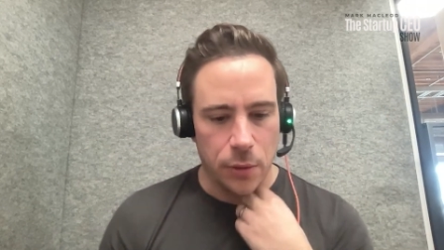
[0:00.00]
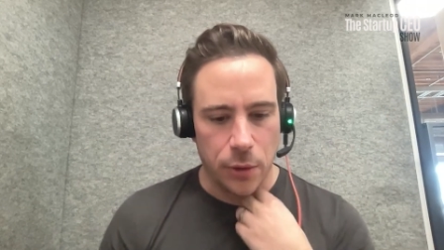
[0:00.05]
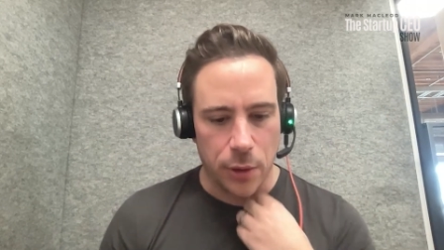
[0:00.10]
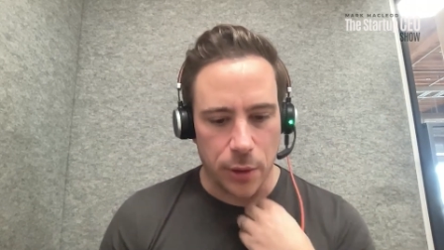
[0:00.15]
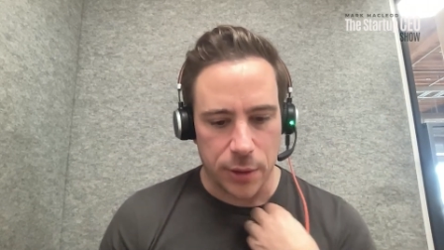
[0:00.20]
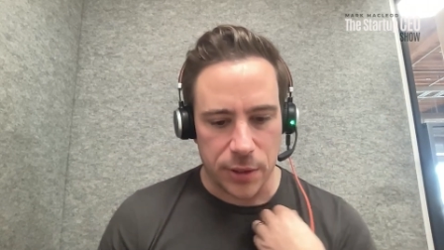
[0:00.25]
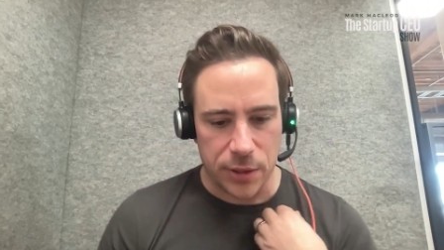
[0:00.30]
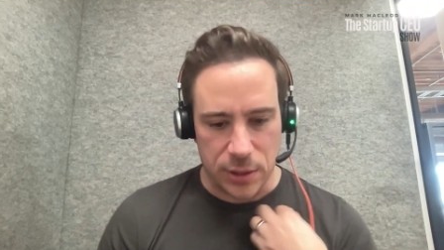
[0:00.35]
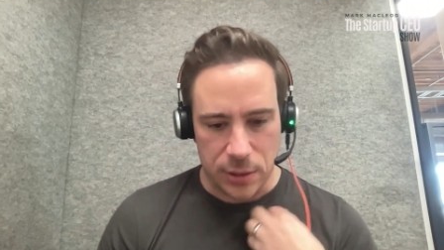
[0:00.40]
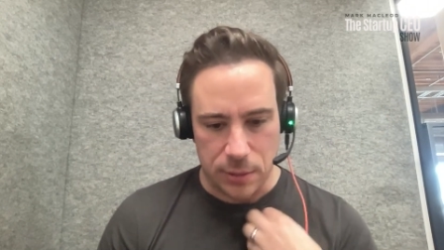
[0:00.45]

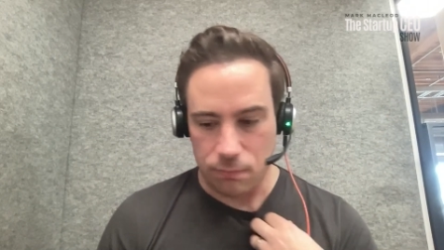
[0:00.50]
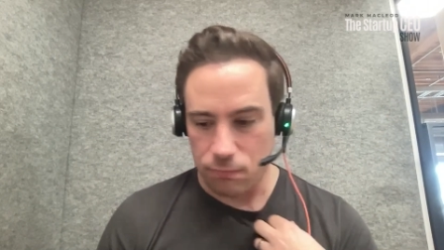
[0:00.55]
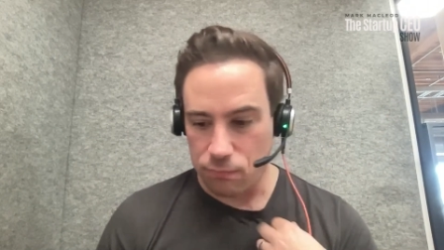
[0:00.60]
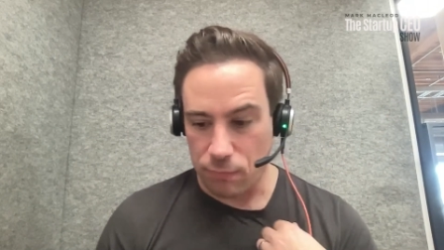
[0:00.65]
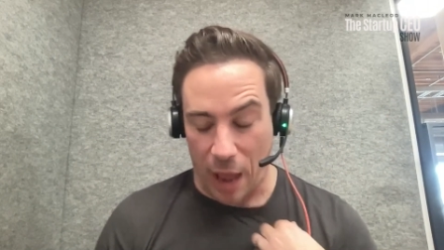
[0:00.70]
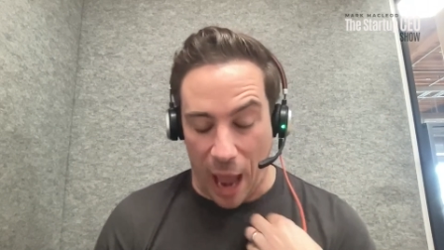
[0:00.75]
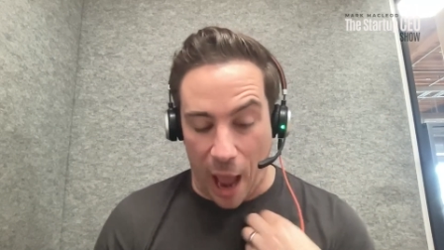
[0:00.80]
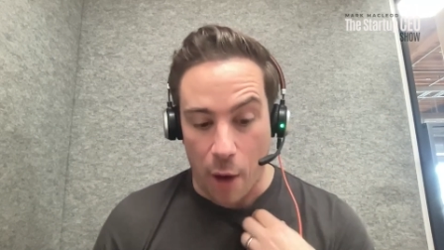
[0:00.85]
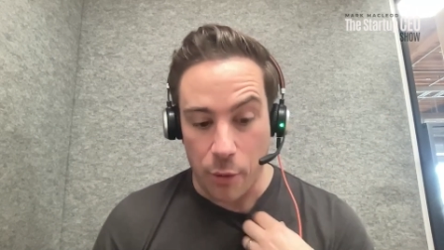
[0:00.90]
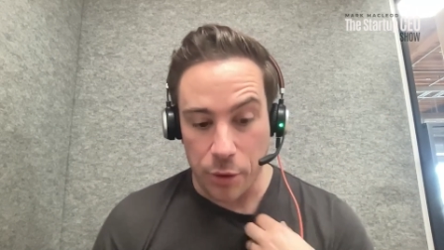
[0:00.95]
looked
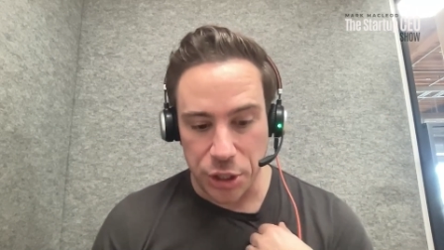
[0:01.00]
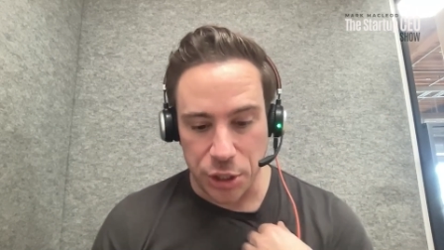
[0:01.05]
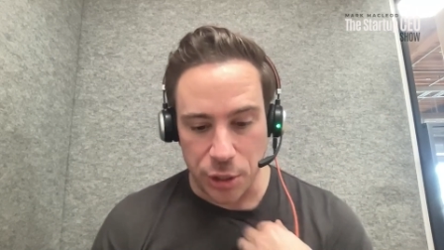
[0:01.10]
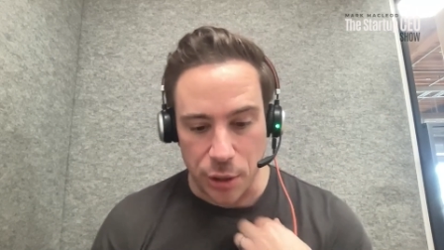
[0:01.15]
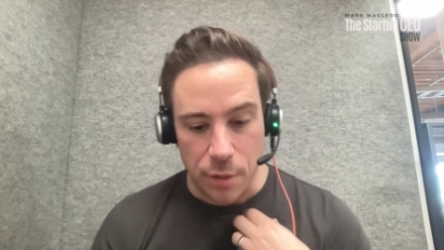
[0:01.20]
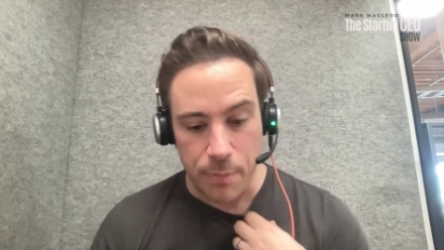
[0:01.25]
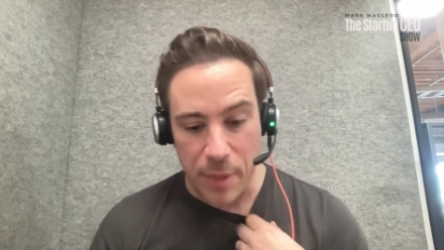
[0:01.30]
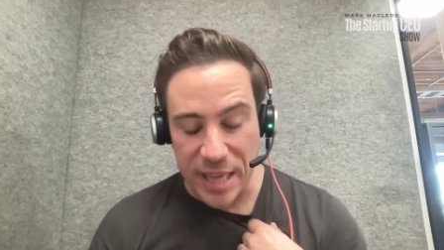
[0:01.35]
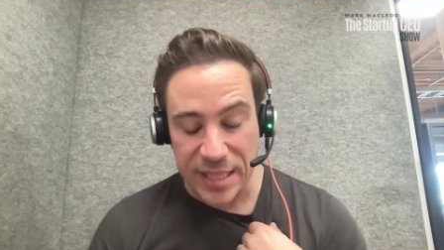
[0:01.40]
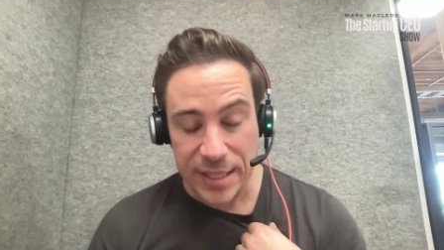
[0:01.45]
how it
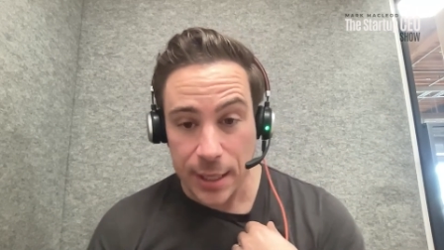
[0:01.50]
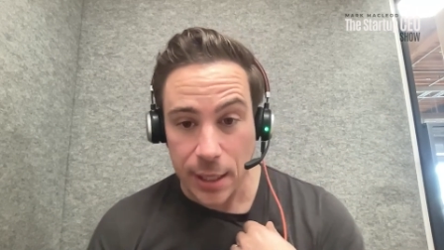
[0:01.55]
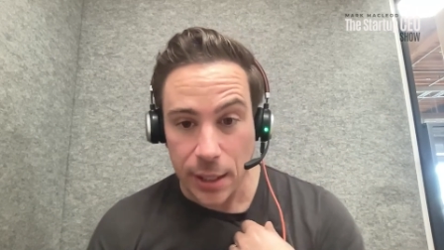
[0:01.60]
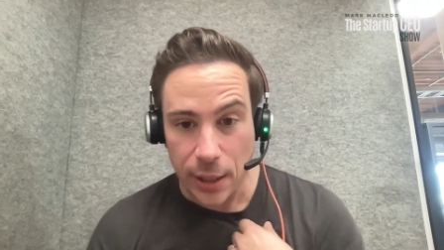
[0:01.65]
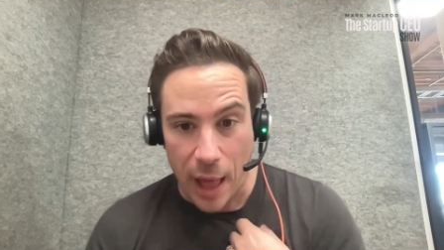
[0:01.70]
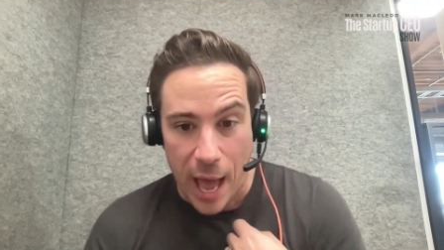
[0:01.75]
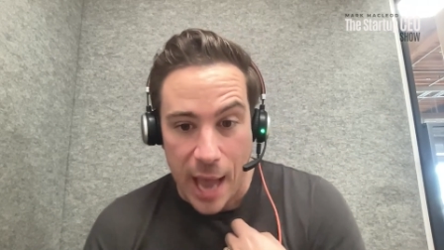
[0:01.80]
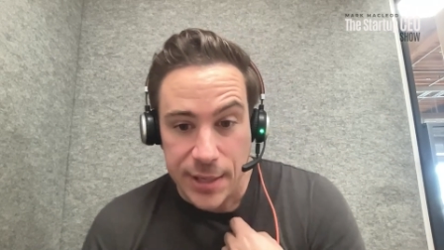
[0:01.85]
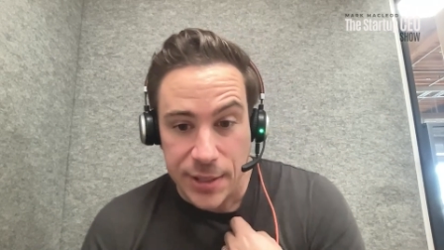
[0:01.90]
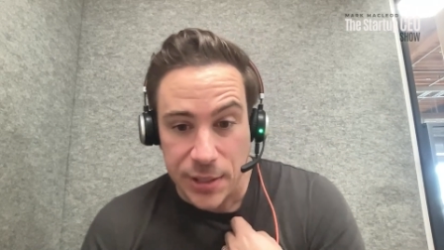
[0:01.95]
should, best
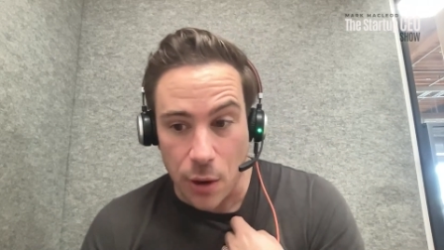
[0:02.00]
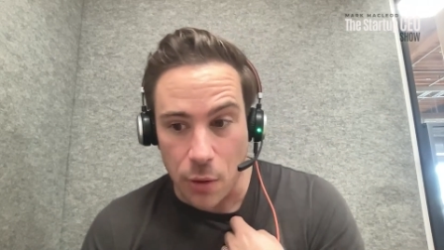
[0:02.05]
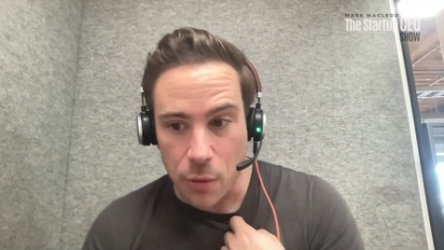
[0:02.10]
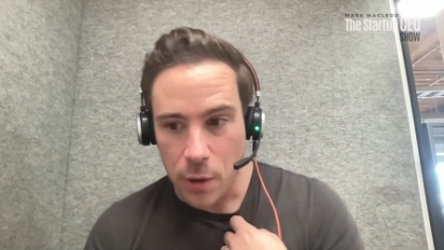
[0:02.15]
in class.